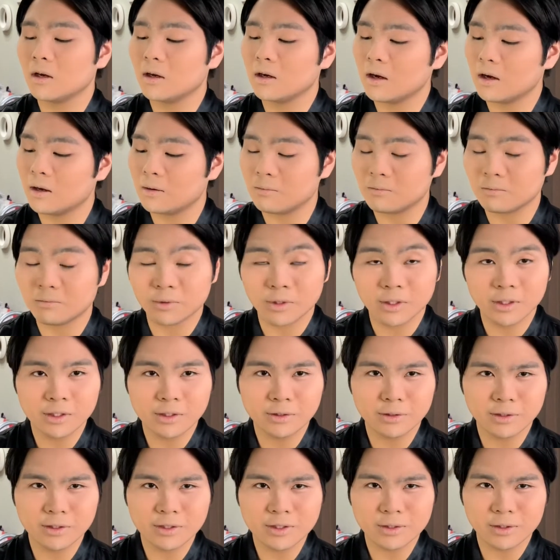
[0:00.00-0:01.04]
I'm really,
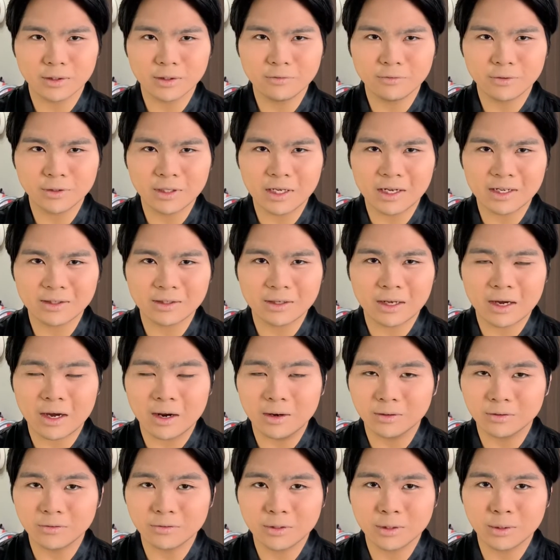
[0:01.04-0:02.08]
really sorry for that
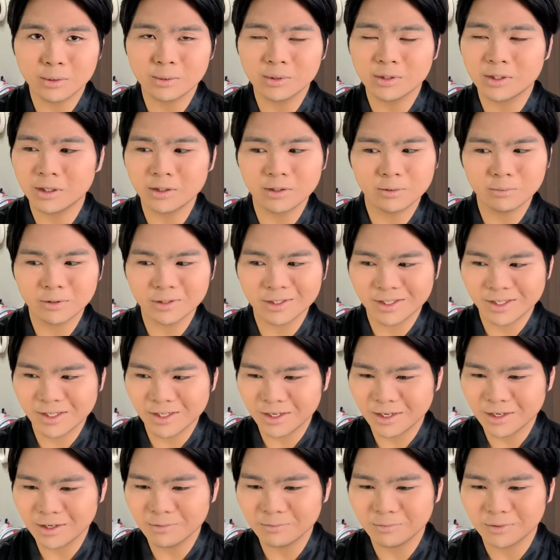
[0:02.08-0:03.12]
out-of-tune, terrible
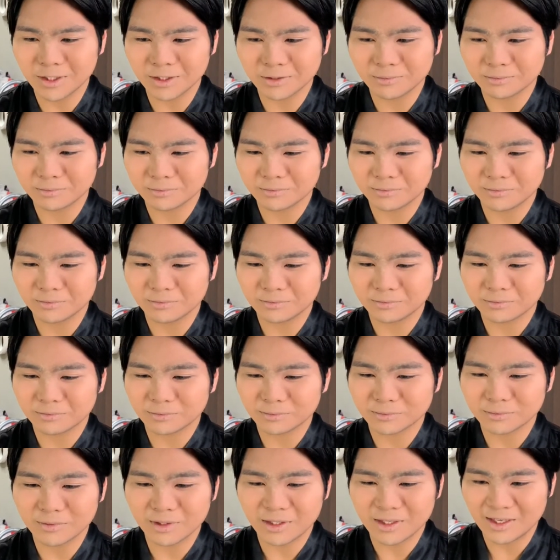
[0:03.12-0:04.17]
singing, but
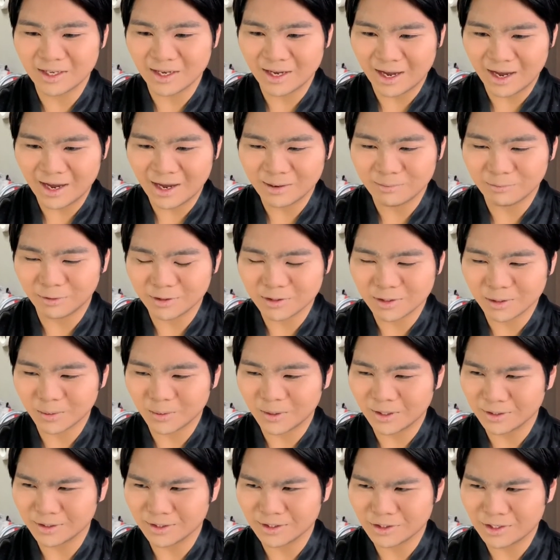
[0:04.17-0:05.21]
yeah, I'm also
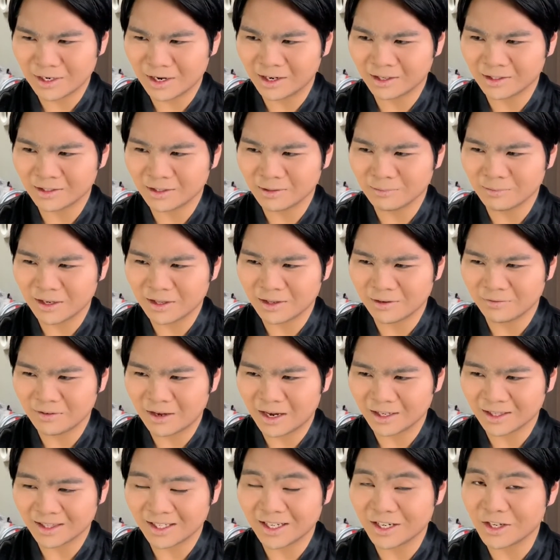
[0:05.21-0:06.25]
quite distracted by the
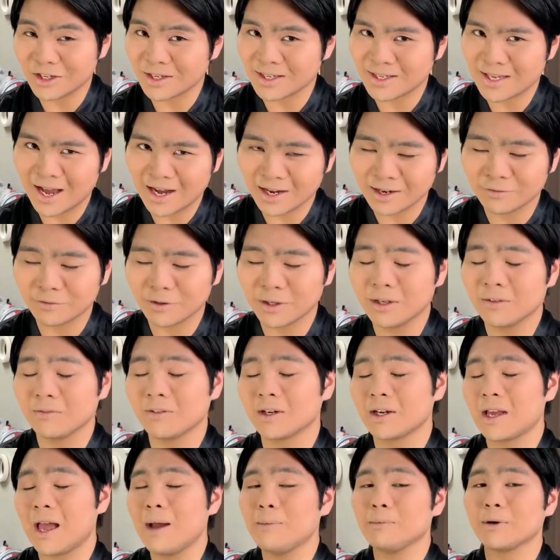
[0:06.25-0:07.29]
fact that I just sang in front of the
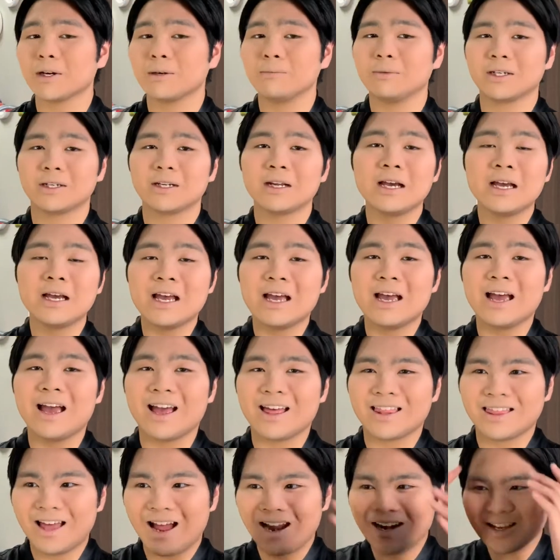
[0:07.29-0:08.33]
camera. But
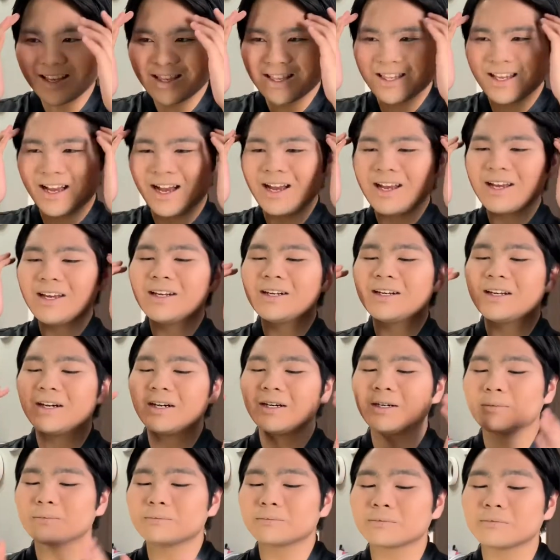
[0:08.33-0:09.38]
that aside,
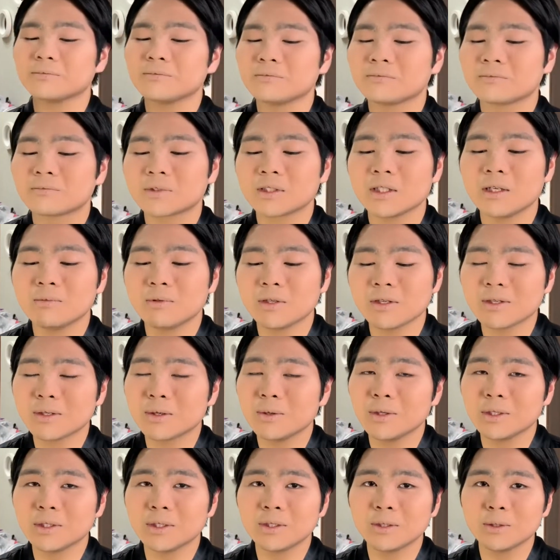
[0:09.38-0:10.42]
I'm just
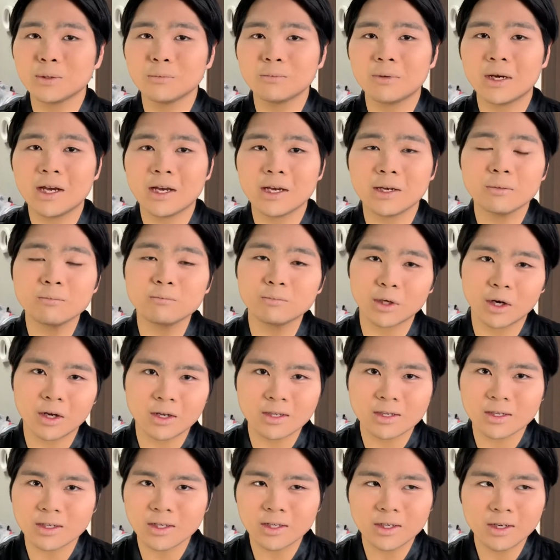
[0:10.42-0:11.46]
going to do my
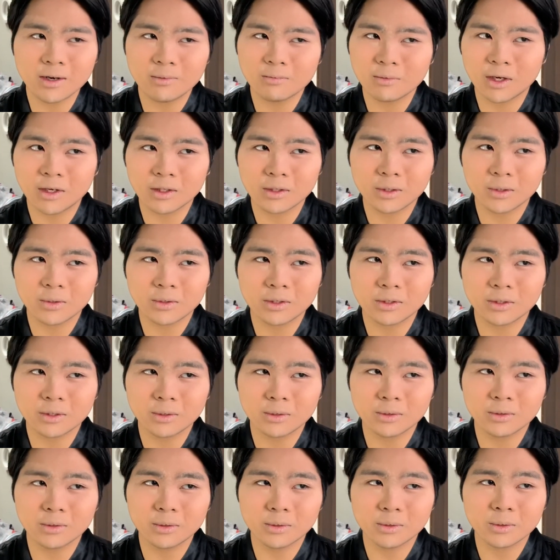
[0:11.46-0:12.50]
bronzer. I'm not going to
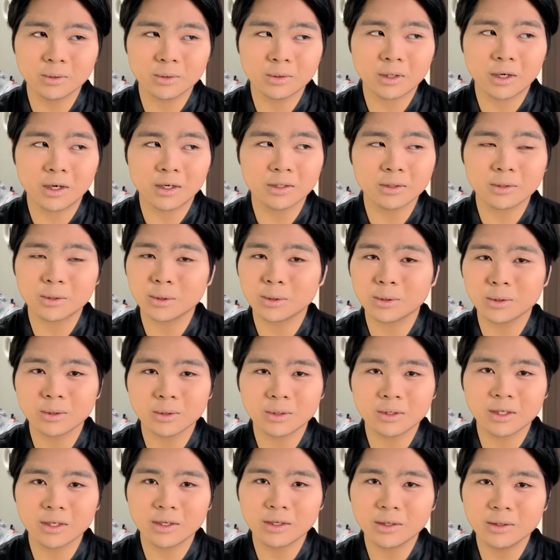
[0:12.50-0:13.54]
do contour
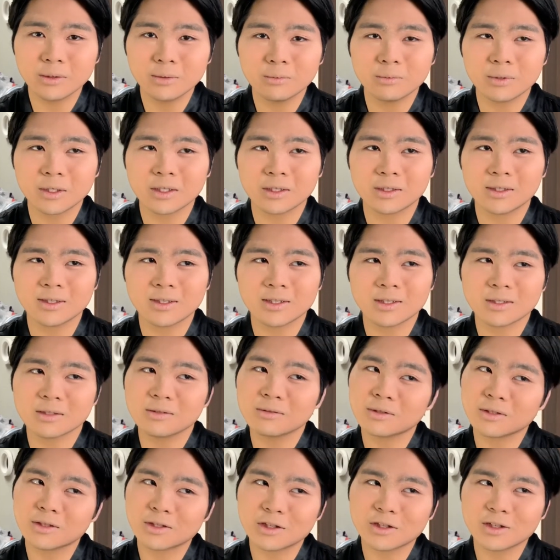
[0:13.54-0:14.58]
today because
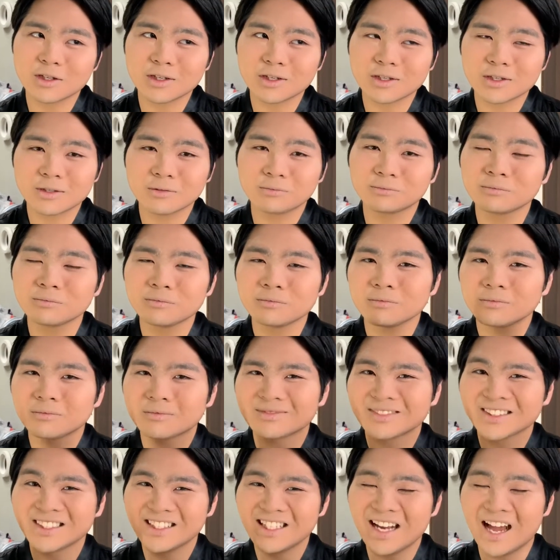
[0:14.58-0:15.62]
it's just
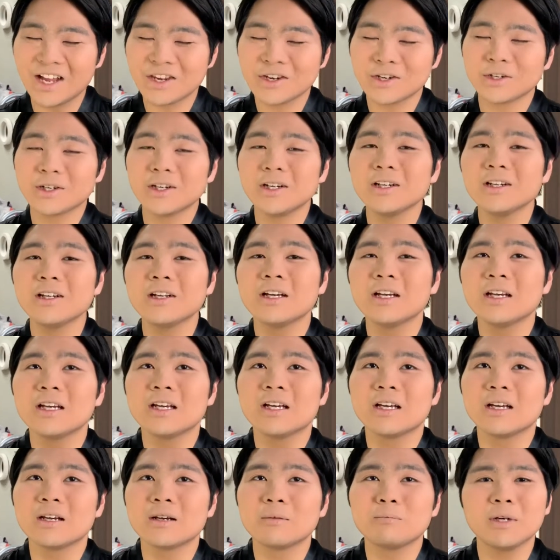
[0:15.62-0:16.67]
natural.
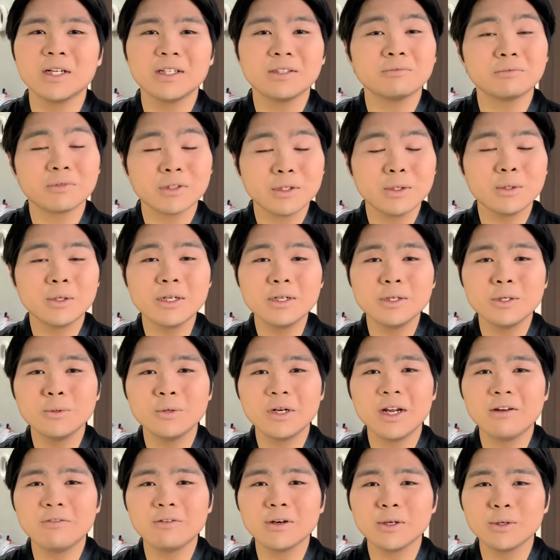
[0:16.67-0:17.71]
But you can do
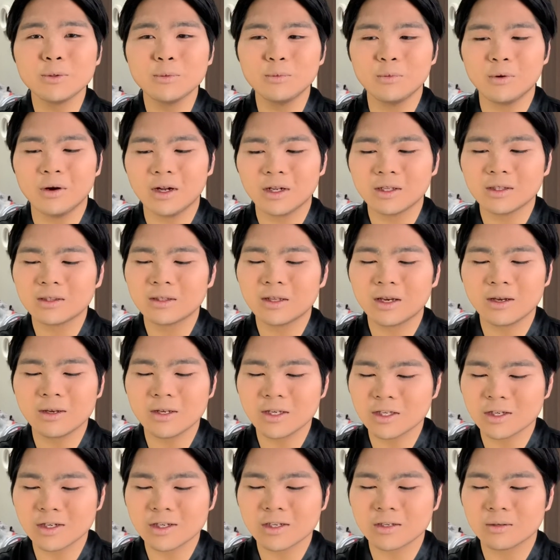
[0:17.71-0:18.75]
whatever you want. I
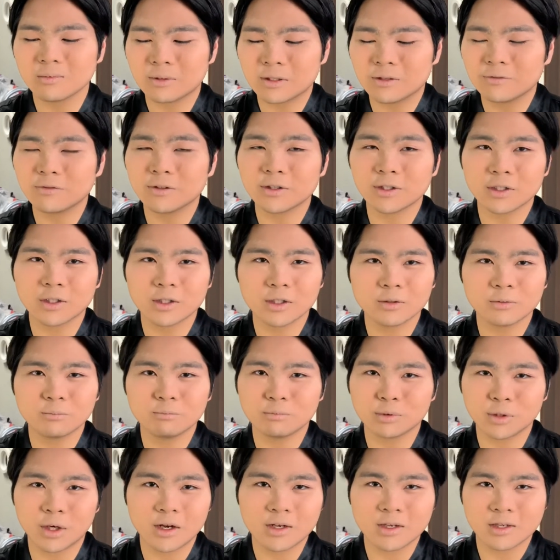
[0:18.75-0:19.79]
just prefer
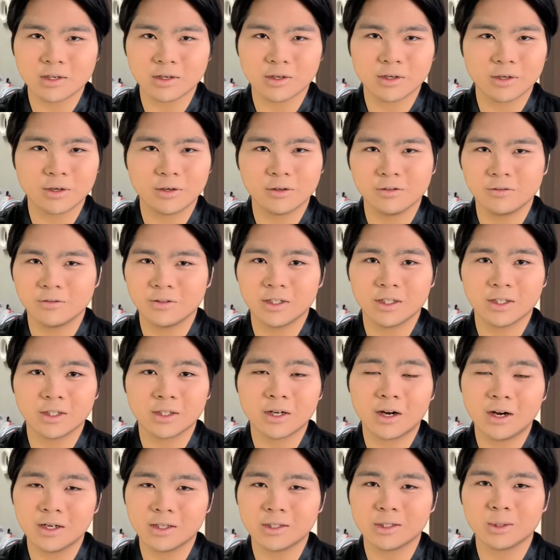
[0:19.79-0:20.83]
bronzer over
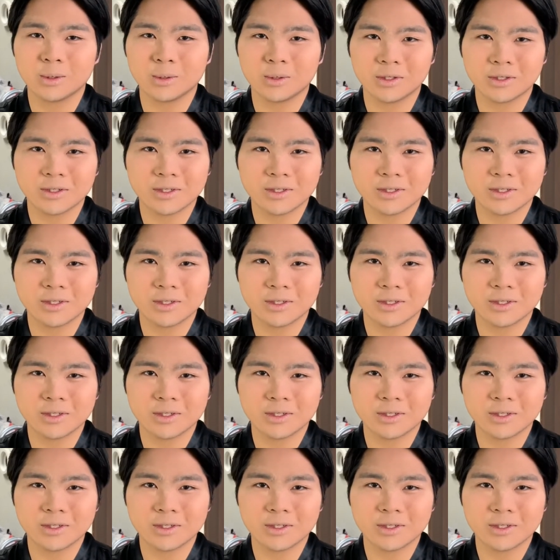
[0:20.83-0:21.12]
contour.